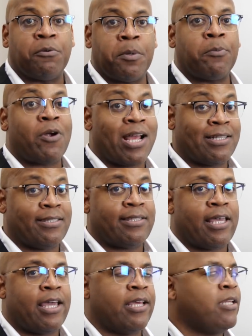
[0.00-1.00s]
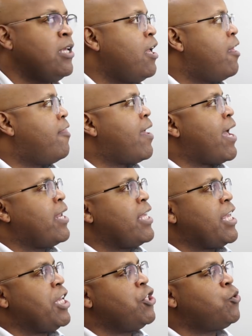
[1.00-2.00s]
remember, I said
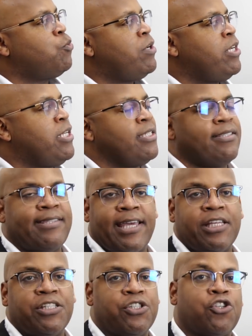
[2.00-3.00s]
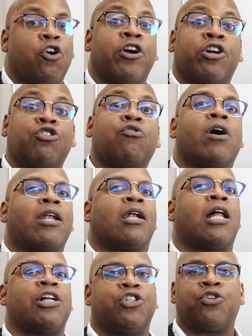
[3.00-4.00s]
that each one of these stages are in
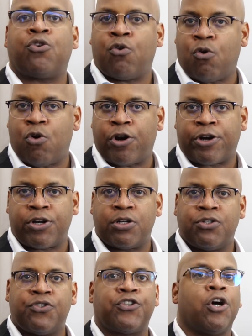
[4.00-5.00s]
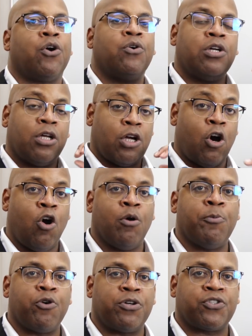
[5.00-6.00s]
chronological order. So a
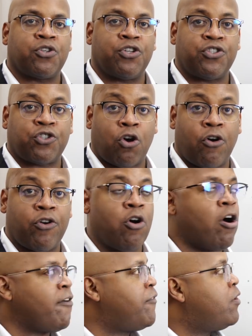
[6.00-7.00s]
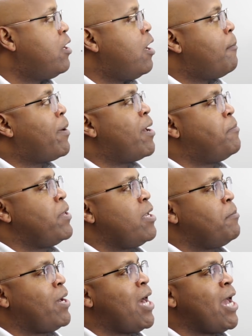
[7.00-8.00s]
homeowner is going to start off by
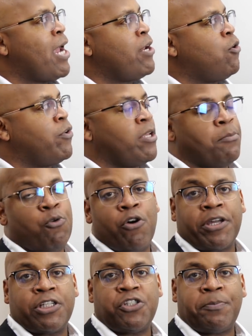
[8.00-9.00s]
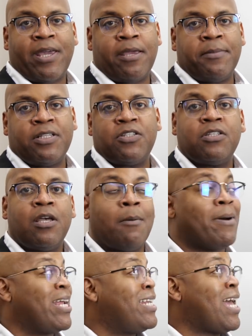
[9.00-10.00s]
being behind on their mortgage payments
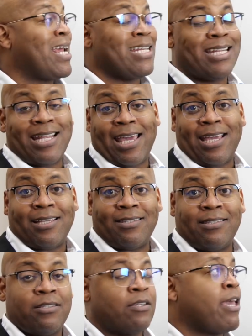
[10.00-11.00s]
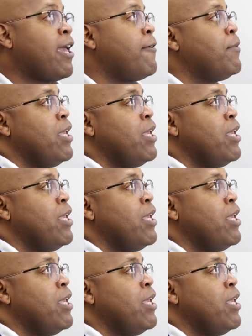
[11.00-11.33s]
by 90 days, okay?